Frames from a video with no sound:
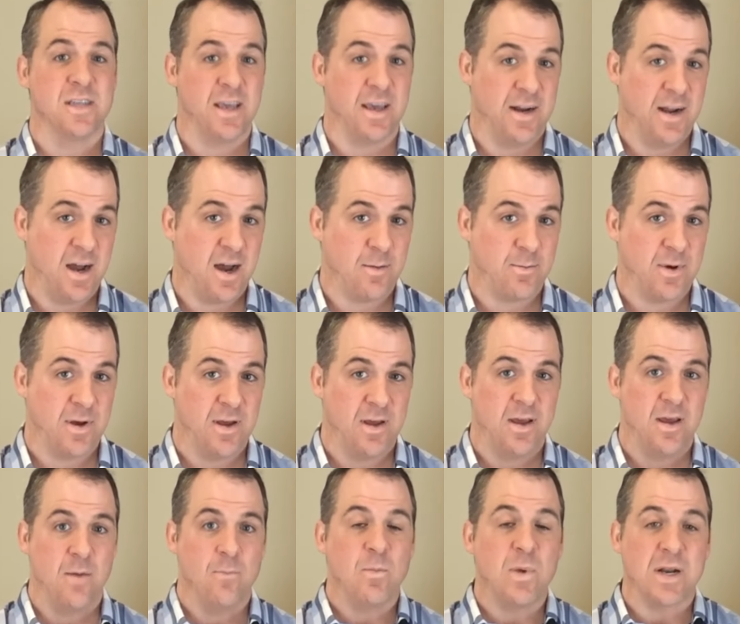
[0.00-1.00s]
get up,
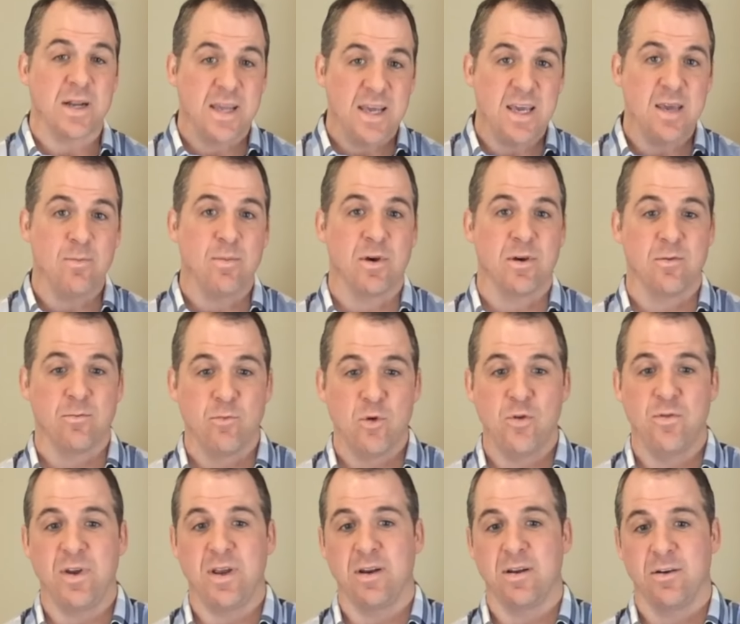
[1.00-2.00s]
but keep
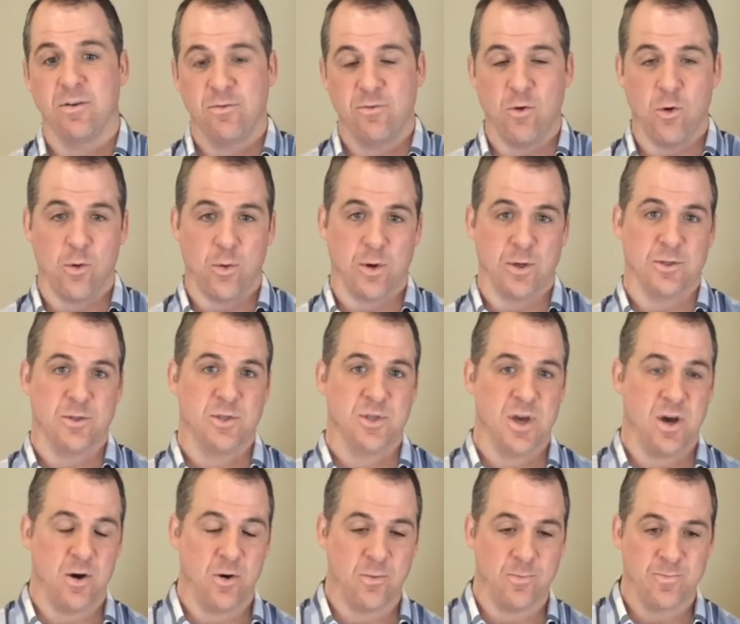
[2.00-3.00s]
moving forward?
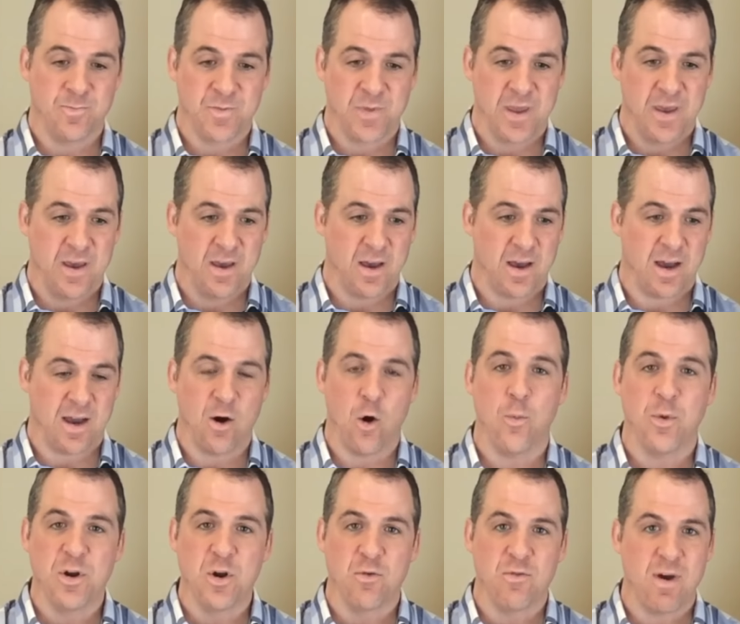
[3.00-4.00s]
So I uh,
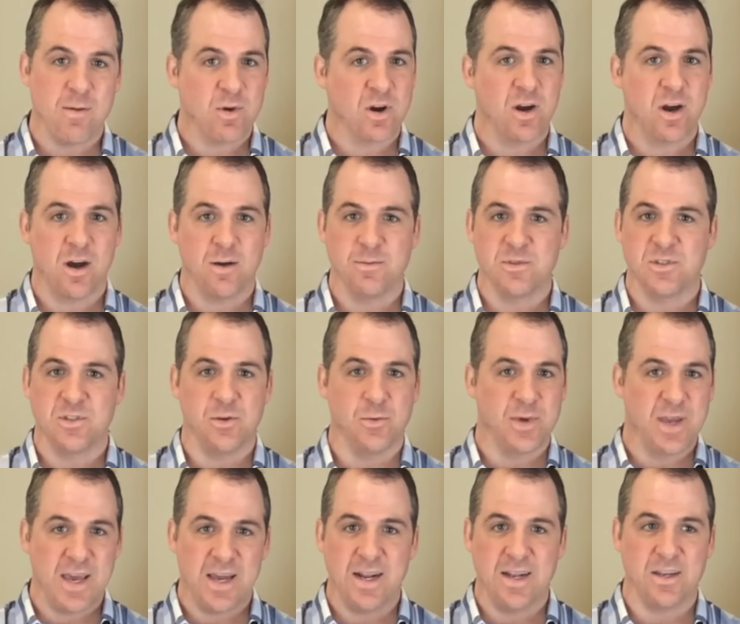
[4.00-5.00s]
hope when November comes, you
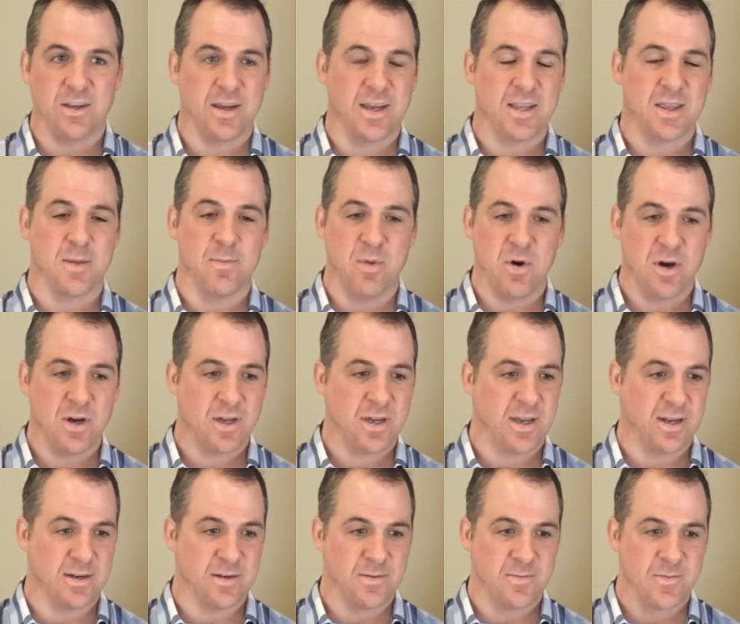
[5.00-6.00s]
get it, you get the book.
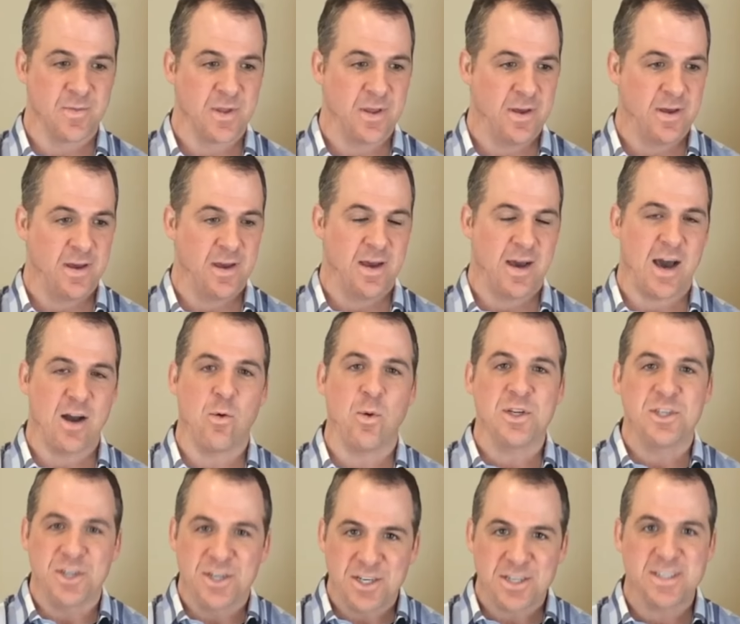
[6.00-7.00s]
And I don't
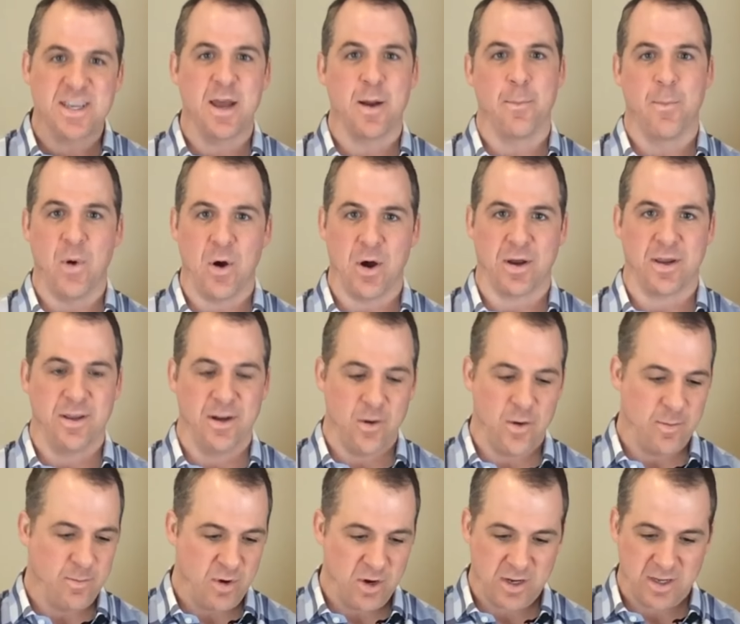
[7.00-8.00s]
want you to just get a book. You
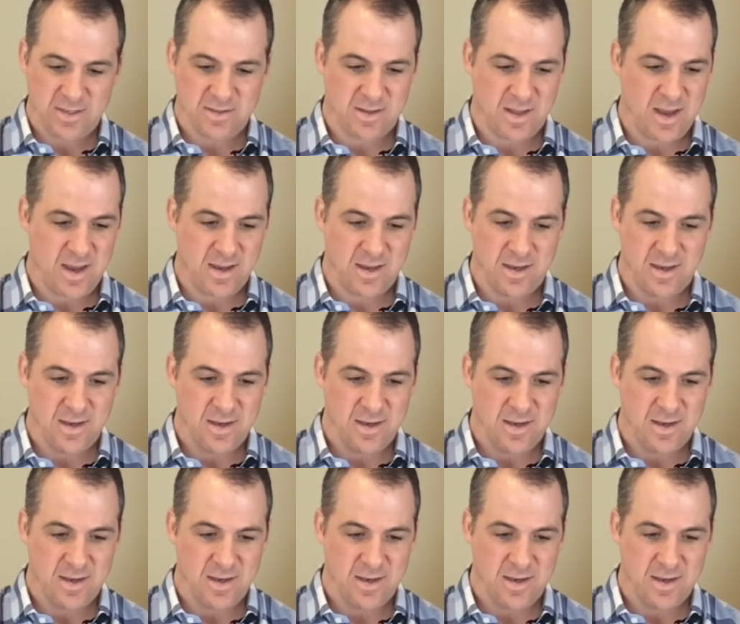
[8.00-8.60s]
know, a book is like,